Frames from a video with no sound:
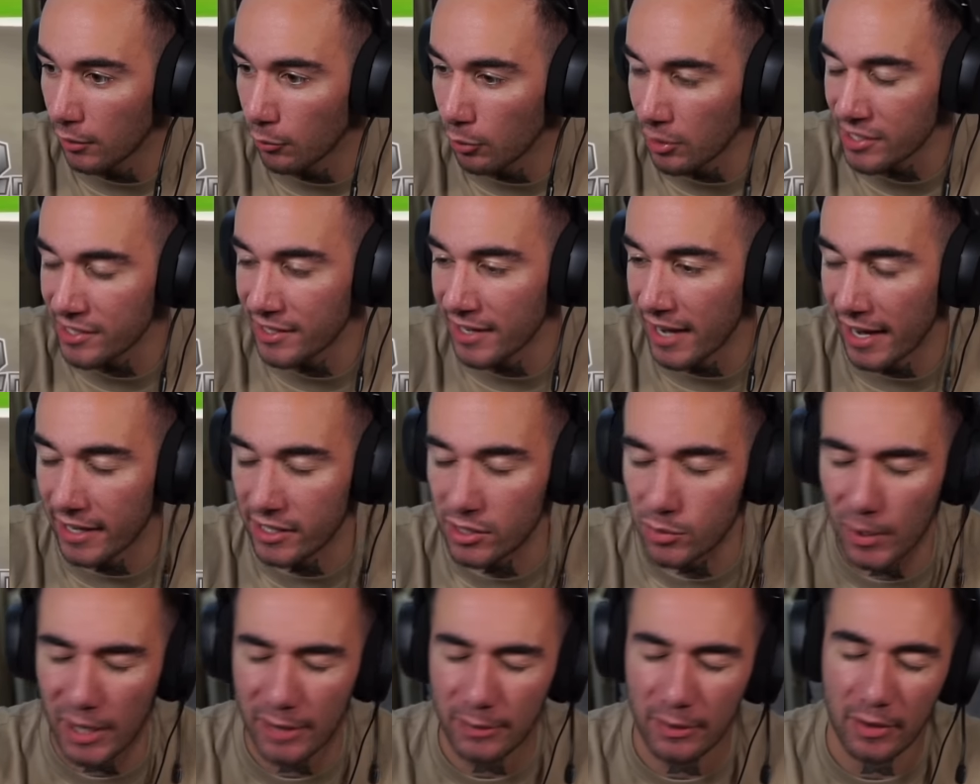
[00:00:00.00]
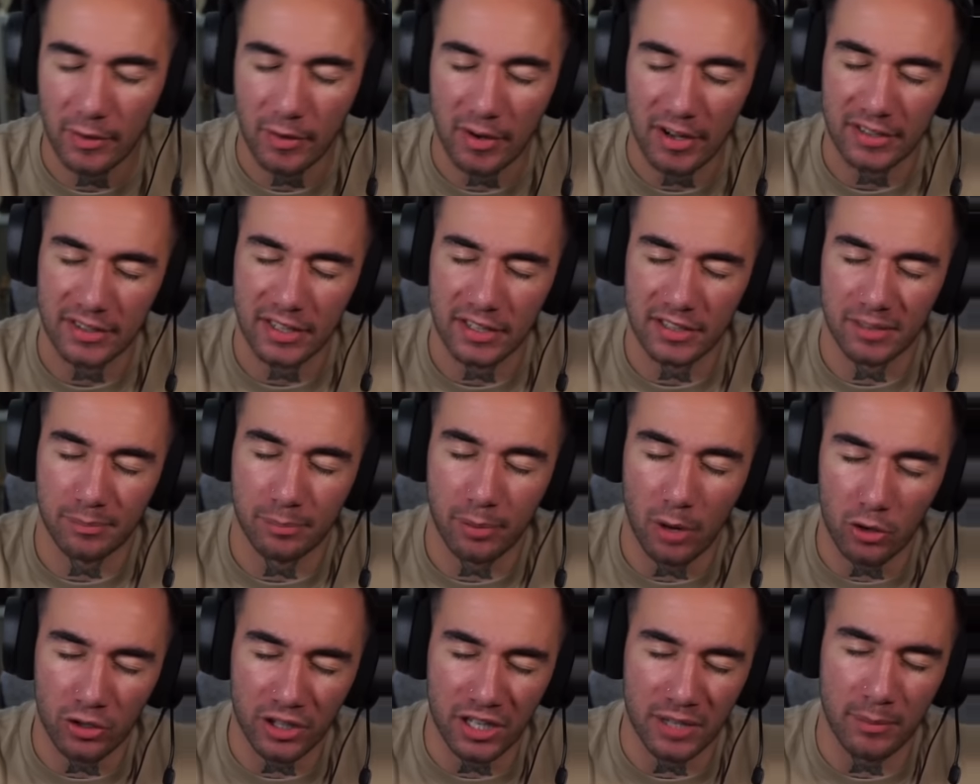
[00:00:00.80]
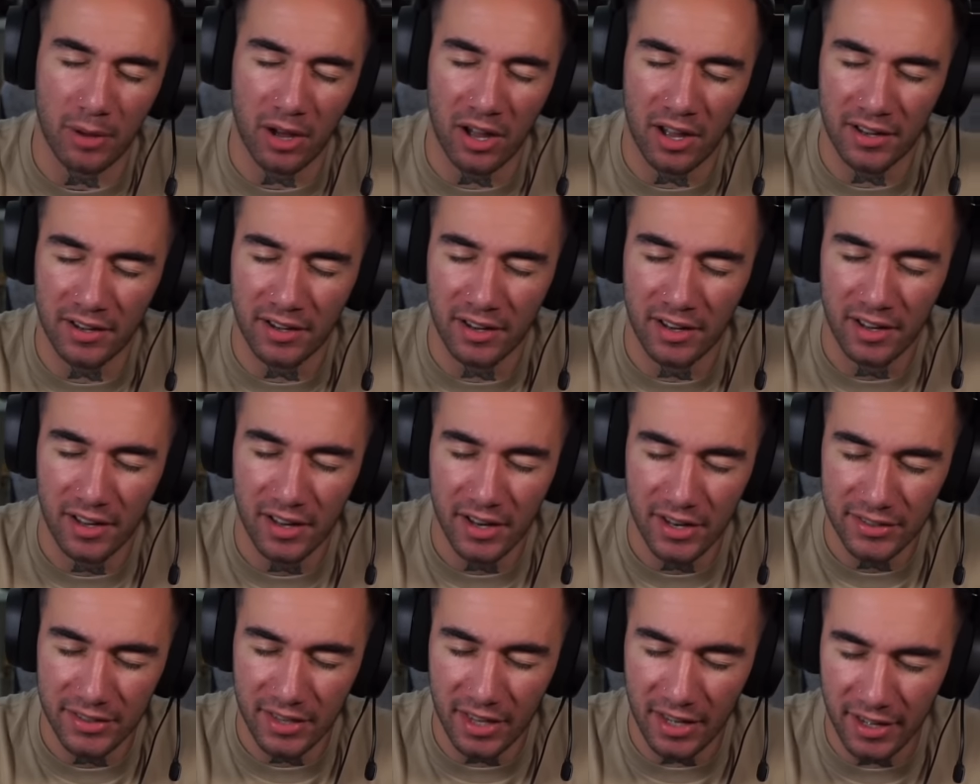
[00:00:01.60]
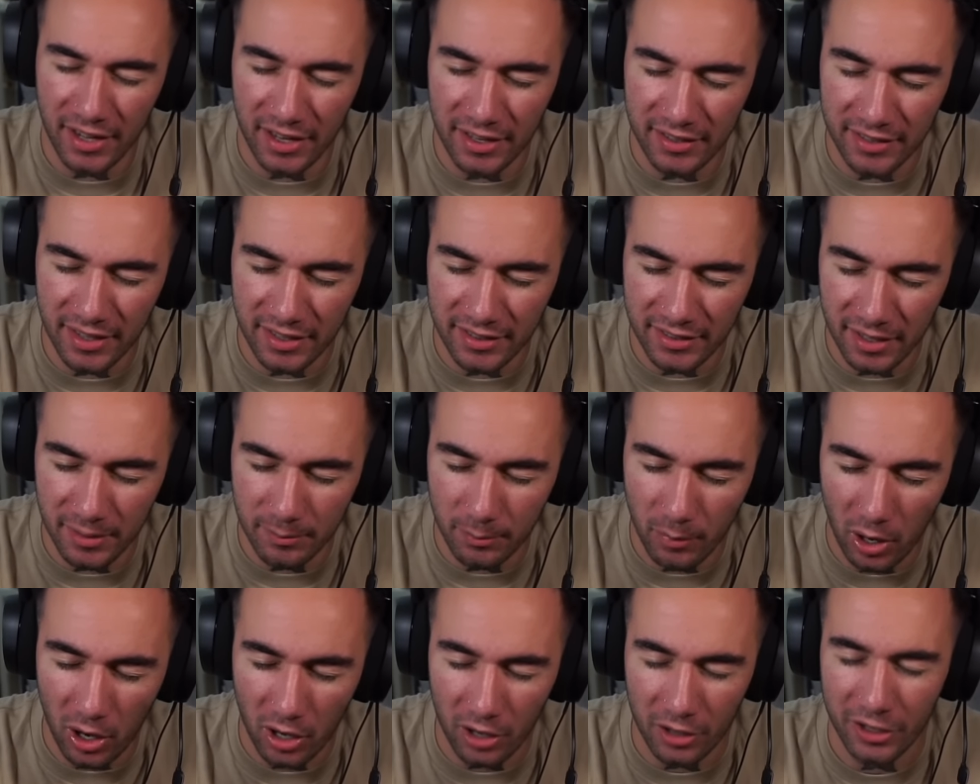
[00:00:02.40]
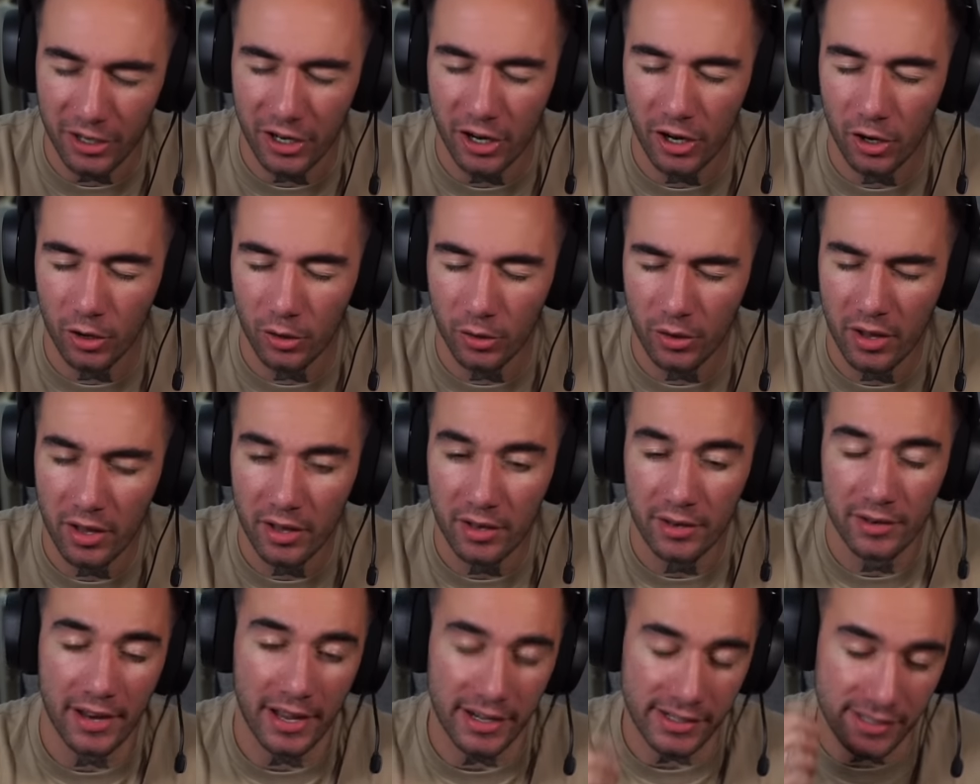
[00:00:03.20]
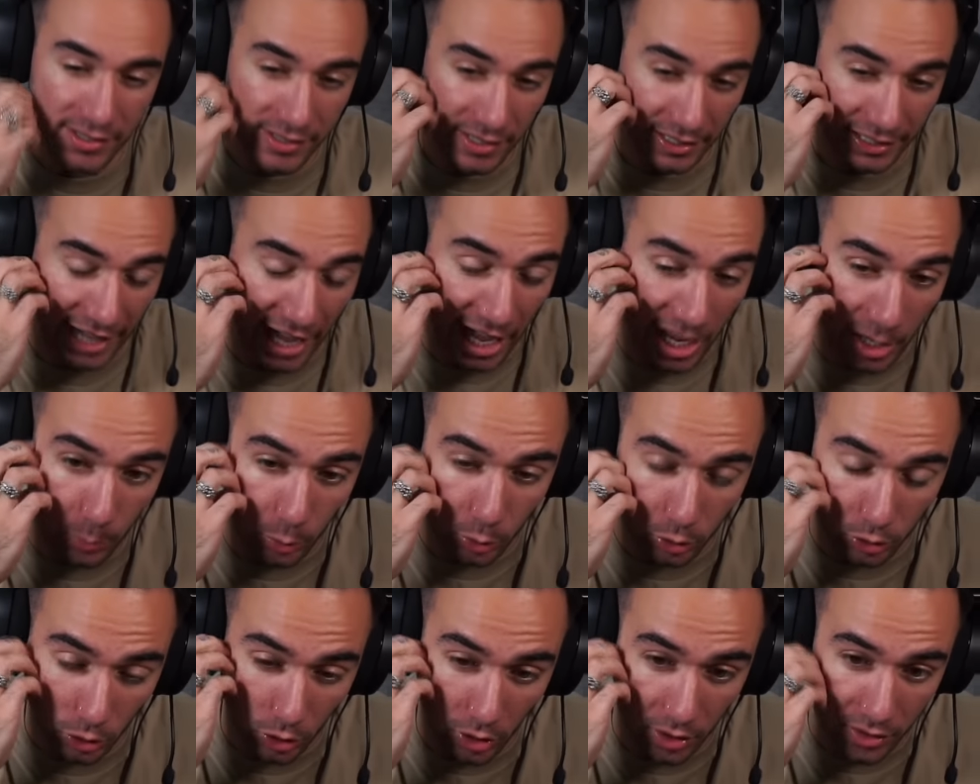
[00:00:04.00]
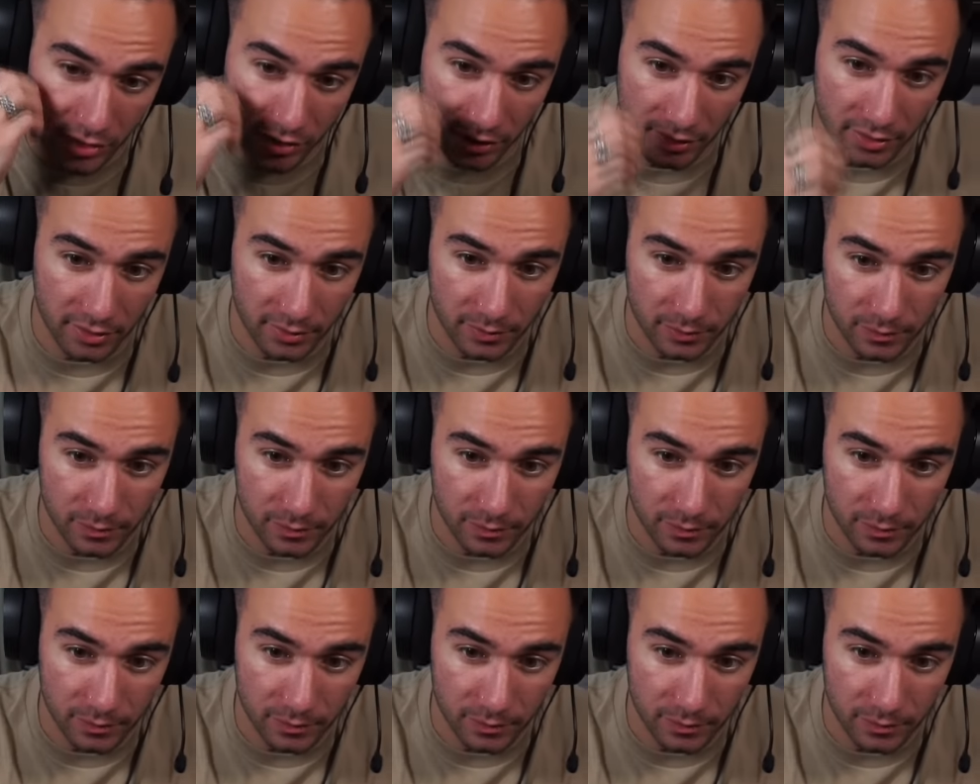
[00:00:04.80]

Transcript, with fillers: What's next? Wait, wait, wait. They did Pokemon, then they, they did Mario. Next is like Animal Crossing.